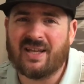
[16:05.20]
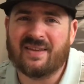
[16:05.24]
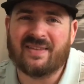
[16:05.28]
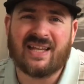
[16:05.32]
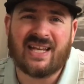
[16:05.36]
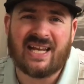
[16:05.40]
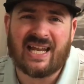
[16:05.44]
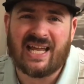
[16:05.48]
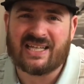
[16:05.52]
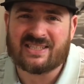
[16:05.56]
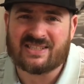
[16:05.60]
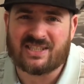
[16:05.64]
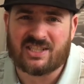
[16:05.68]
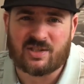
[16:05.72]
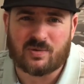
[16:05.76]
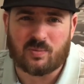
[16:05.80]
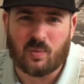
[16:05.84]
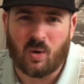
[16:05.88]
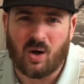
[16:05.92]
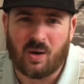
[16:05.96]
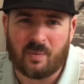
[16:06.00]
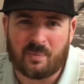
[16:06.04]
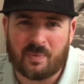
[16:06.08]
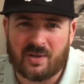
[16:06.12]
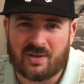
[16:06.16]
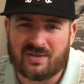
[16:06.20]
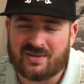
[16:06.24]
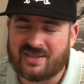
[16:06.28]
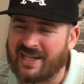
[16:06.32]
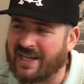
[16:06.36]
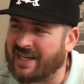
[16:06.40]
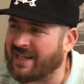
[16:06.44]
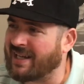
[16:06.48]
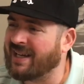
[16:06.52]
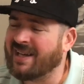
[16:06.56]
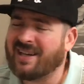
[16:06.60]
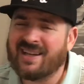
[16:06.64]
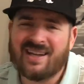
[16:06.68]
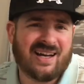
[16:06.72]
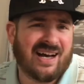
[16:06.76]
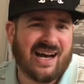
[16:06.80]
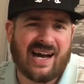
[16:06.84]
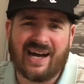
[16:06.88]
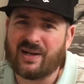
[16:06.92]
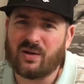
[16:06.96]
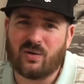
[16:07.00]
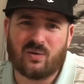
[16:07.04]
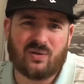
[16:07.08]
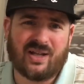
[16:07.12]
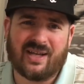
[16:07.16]
and then it has a small build deck.
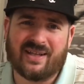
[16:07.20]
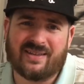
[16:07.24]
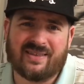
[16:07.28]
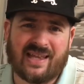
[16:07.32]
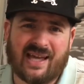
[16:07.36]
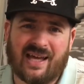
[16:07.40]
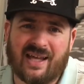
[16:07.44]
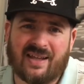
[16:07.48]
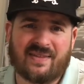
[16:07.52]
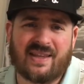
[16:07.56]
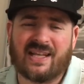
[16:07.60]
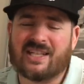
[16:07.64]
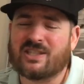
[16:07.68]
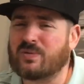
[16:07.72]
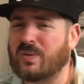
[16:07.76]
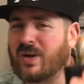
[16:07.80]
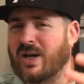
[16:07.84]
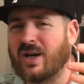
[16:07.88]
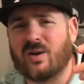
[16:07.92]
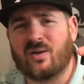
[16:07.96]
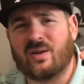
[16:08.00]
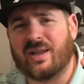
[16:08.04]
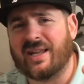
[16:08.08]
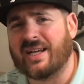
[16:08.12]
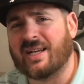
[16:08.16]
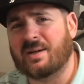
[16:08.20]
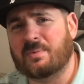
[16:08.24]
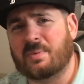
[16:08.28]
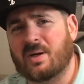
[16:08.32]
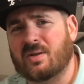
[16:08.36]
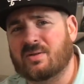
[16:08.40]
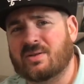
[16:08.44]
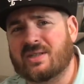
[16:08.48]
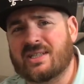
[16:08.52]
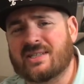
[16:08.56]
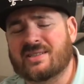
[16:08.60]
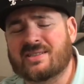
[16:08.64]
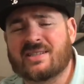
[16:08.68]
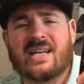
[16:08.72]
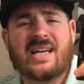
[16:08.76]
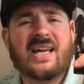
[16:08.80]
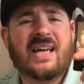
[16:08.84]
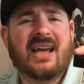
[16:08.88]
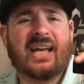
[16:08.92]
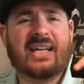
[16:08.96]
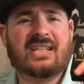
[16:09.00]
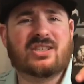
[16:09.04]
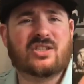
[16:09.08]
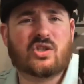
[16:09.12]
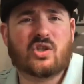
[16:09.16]
I don't like that. That's what I don't like about this.
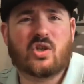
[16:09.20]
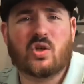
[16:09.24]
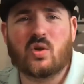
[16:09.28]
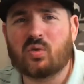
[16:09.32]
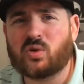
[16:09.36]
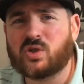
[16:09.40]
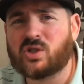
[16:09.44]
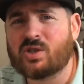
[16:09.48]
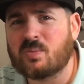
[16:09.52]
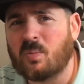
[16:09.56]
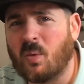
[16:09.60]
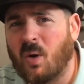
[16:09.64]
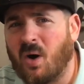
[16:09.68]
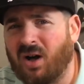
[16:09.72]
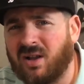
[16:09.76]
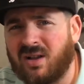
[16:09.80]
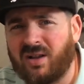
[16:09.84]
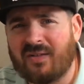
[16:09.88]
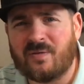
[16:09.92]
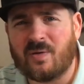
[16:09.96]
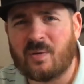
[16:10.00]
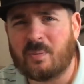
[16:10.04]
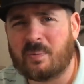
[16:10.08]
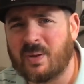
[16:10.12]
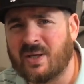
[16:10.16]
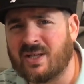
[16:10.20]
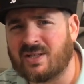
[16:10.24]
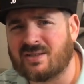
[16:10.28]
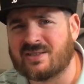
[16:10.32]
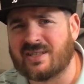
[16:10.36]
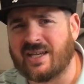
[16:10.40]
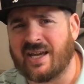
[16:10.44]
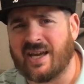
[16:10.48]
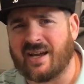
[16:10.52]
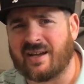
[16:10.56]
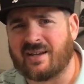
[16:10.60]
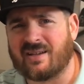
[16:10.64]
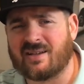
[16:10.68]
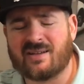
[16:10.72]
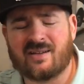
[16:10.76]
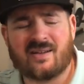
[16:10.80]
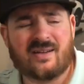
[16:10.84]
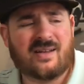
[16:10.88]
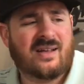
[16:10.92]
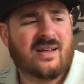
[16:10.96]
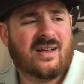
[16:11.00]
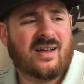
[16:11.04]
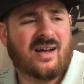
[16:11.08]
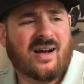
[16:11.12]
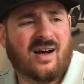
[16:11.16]
It's too small of a build deck.
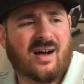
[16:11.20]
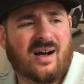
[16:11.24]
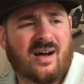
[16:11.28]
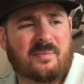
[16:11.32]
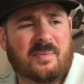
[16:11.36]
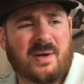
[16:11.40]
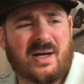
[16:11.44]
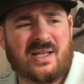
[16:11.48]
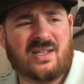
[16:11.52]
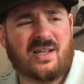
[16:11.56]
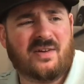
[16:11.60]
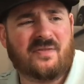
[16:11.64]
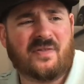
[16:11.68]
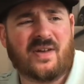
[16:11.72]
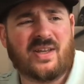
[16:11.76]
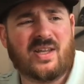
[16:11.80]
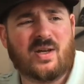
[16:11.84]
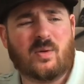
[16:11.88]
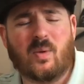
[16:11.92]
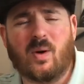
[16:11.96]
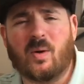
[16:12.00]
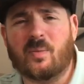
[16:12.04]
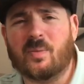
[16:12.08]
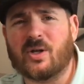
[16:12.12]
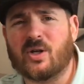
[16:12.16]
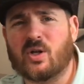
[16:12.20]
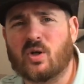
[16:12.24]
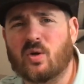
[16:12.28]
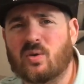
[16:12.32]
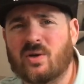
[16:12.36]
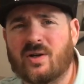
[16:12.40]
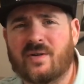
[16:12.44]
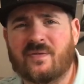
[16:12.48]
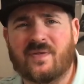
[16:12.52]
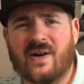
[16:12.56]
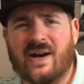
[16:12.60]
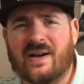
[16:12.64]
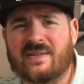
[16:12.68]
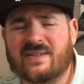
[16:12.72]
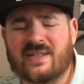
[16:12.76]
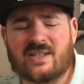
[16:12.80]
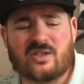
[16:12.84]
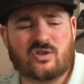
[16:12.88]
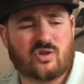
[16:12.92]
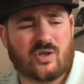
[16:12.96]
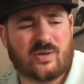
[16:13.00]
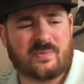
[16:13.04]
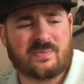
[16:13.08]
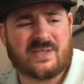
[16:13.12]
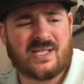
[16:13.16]
Um, I love how they went with Goon and 510
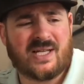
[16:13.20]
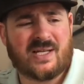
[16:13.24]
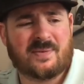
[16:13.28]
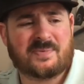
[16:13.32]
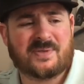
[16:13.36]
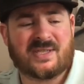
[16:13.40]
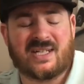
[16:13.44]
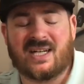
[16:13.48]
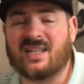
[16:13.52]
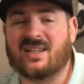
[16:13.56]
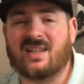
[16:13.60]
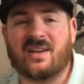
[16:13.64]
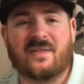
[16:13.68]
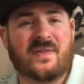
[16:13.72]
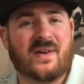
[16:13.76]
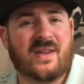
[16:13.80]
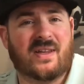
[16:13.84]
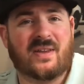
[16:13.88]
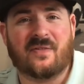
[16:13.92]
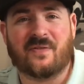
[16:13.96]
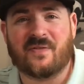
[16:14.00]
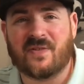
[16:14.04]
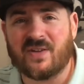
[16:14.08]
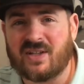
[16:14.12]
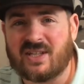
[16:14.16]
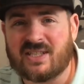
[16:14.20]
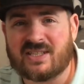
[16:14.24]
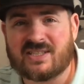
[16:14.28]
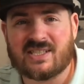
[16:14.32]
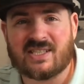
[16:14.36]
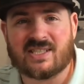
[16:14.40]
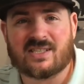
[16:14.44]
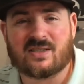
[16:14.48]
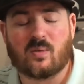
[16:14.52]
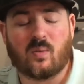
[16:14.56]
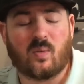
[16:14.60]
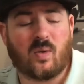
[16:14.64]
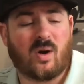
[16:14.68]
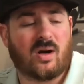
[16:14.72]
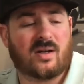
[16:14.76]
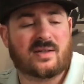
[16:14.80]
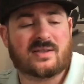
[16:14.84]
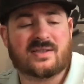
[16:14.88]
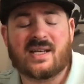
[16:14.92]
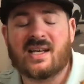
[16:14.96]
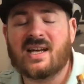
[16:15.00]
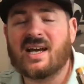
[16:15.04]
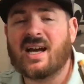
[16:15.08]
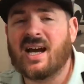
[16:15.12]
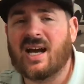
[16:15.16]
drip tips, and I love how the filling system
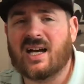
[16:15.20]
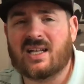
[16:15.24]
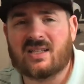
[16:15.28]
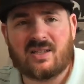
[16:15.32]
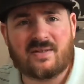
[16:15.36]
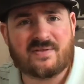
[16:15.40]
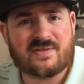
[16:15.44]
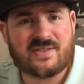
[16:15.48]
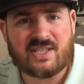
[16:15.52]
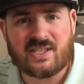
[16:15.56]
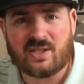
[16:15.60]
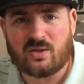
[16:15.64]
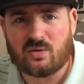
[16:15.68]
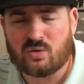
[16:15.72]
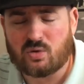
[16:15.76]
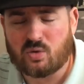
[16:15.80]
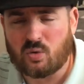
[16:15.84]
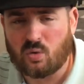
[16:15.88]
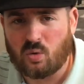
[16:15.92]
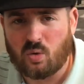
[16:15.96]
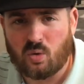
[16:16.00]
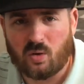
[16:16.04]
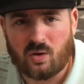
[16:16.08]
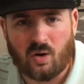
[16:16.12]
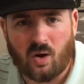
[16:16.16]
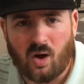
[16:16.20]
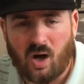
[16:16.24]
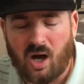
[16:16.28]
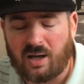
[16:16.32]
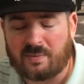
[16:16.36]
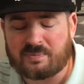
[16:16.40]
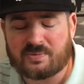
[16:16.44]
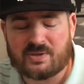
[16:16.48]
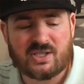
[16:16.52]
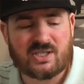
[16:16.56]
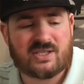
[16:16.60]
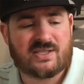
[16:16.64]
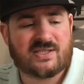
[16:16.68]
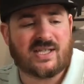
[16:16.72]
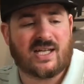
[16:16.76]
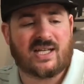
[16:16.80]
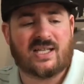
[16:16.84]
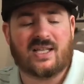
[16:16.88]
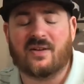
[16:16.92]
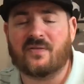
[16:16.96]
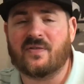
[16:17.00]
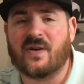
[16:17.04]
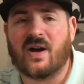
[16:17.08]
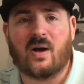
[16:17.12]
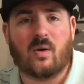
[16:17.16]
works. I love single and dual coil options. I
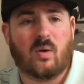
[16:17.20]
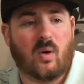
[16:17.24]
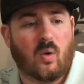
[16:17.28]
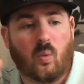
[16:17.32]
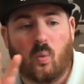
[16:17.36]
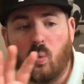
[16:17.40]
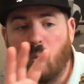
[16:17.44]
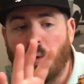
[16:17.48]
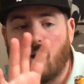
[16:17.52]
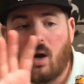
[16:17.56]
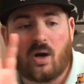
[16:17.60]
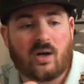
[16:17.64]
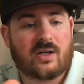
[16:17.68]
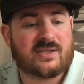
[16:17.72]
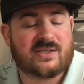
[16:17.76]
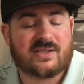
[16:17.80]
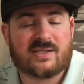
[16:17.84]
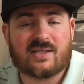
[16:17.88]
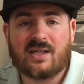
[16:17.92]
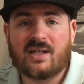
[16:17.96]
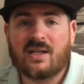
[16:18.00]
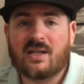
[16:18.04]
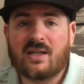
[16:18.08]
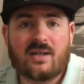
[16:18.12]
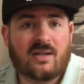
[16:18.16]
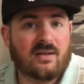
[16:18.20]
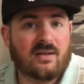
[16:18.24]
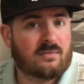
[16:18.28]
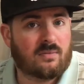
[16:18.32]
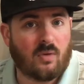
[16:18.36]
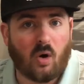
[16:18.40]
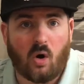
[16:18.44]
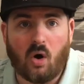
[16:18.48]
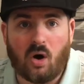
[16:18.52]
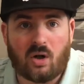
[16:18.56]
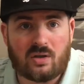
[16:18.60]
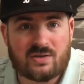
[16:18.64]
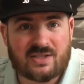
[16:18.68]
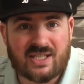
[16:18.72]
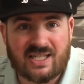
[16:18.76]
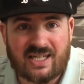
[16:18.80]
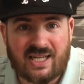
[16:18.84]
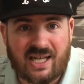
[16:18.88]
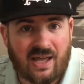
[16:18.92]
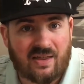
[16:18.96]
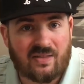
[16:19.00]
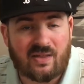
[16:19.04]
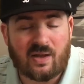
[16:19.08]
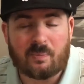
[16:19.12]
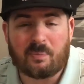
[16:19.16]
love how it works all
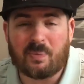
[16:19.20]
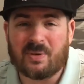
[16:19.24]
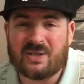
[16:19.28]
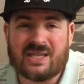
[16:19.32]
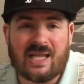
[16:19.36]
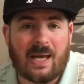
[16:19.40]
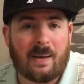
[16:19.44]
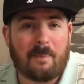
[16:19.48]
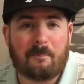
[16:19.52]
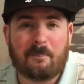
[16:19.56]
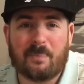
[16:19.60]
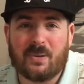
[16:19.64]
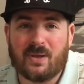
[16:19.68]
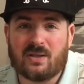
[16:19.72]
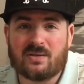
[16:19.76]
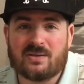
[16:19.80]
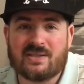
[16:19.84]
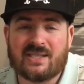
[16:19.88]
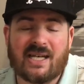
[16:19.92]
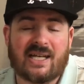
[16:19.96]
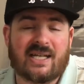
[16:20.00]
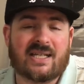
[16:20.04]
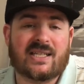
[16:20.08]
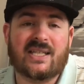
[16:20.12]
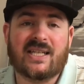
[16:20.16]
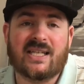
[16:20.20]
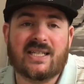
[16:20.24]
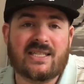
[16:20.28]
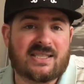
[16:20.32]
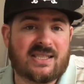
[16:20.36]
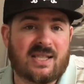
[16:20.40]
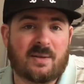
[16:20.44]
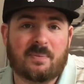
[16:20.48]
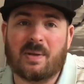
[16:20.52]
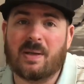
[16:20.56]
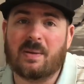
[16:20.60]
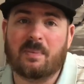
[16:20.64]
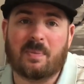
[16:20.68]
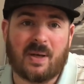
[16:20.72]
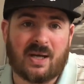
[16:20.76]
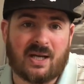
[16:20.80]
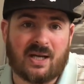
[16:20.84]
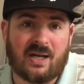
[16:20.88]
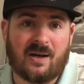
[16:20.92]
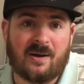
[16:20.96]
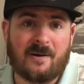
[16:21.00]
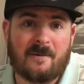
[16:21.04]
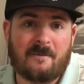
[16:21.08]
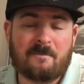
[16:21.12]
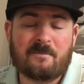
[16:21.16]
together, but that build deck needs to be
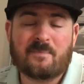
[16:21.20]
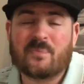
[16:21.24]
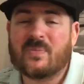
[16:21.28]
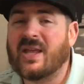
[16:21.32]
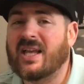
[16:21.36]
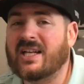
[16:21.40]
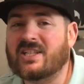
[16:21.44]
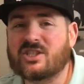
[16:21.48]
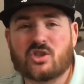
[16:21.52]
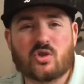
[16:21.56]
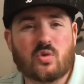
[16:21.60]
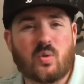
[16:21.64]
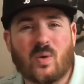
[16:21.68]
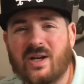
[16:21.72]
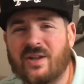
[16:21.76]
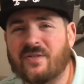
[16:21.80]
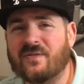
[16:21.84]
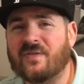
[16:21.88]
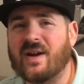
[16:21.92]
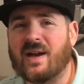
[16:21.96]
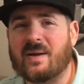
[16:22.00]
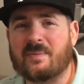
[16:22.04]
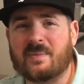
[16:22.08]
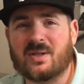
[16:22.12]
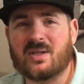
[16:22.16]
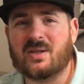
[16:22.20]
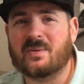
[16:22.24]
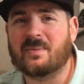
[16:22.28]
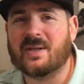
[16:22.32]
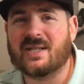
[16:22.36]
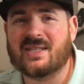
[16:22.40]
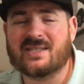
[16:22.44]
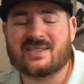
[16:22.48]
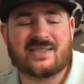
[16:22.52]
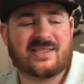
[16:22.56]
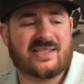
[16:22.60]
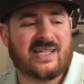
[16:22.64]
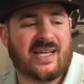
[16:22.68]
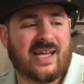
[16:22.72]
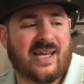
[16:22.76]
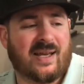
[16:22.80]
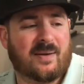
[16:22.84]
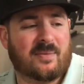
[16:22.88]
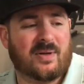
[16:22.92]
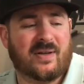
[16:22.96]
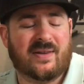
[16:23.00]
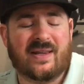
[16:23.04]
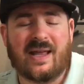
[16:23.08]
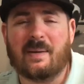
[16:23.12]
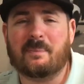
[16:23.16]
bigger. It's 25 millimeters in
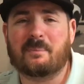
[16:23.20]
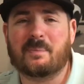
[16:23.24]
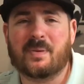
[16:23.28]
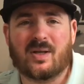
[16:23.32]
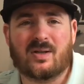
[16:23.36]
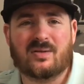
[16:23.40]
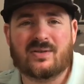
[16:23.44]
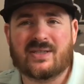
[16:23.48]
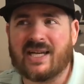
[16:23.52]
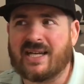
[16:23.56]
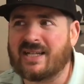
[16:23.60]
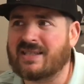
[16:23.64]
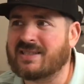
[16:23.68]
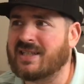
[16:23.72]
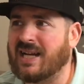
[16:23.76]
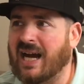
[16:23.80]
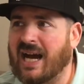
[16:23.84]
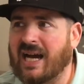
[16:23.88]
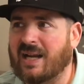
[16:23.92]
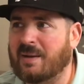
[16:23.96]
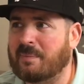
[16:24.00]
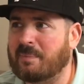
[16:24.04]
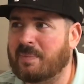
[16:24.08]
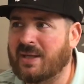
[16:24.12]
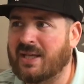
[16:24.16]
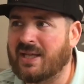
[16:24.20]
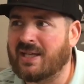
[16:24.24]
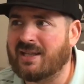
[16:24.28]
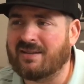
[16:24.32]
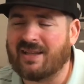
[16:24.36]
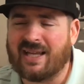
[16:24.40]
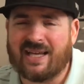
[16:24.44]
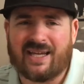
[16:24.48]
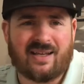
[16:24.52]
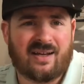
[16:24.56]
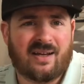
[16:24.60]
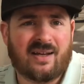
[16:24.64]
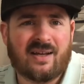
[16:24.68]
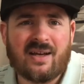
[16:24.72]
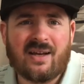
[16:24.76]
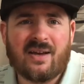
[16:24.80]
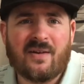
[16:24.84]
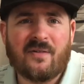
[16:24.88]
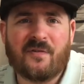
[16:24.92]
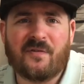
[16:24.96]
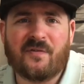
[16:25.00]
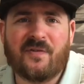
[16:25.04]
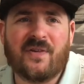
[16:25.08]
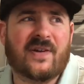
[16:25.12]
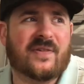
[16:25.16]
diameter, and that build deck's got to be like
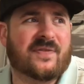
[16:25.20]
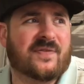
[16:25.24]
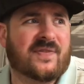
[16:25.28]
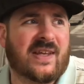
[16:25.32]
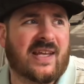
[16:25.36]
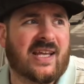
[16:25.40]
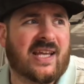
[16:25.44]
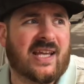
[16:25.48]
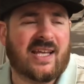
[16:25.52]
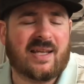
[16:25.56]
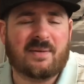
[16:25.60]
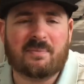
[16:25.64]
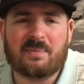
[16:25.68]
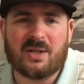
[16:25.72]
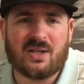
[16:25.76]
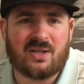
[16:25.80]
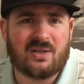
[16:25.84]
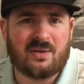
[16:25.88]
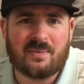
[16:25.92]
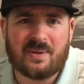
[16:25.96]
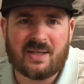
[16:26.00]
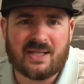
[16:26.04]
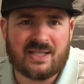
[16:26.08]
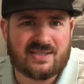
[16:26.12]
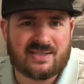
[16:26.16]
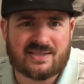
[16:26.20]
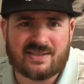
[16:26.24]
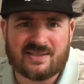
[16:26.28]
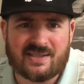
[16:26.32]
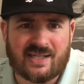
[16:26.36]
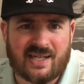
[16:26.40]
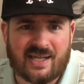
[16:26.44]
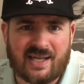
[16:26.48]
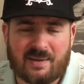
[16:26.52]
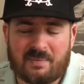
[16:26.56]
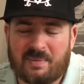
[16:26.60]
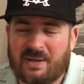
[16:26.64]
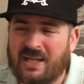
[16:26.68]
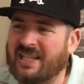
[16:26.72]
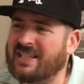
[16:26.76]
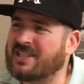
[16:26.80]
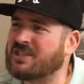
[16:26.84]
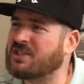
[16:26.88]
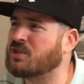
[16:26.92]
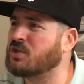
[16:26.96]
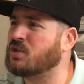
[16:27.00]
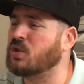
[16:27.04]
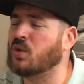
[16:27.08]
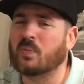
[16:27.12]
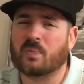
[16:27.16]
15 millimeters in diameter. It's
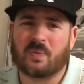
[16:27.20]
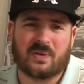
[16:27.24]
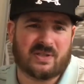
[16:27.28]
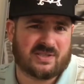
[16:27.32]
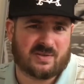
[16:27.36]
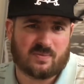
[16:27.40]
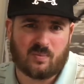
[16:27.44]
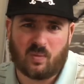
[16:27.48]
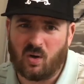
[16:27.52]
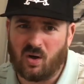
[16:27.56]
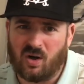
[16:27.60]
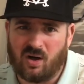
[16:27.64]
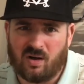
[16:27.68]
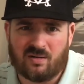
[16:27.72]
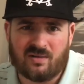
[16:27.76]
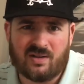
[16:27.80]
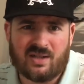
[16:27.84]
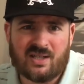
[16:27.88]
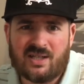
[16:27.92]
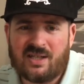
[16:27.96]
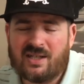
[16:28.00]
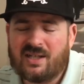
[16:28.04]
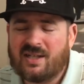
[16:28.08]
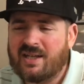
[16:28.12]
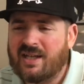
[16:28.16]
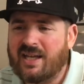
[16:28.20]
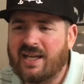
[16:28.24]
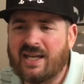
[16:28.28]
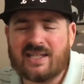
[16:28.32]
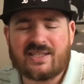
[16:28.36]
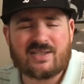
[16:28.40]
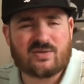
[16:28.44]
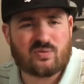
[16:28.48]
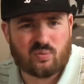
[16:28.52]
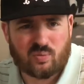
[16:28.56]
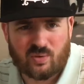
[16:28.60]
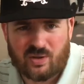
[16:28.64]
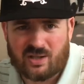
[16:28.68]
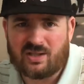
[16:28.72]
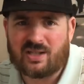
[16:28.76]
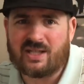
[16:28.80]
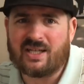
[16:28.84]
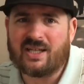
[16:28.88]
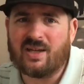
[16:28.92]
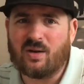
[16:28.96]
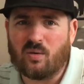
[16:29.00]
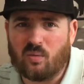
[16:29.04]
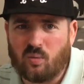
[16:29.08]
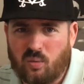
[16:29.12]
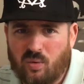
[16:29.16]
super small. It's
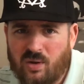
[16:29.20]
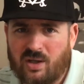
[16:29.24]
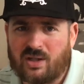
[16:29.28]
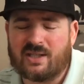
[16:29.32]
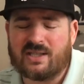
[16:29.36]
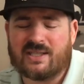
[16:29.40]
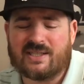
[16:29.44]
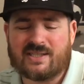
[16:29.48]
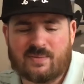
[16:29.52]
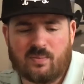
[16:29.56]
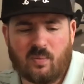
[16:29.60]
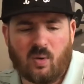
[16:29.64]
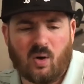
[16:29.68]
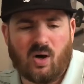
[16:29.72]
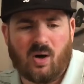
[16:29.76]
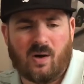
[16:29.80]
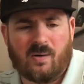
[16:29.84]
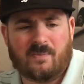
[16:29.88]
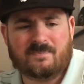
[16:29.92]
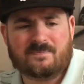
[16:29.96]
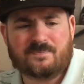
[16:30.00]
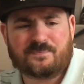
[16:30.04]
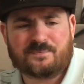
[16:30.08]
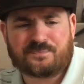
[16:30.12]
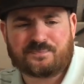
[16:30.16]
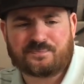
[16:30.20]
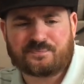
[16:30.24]
really, really small.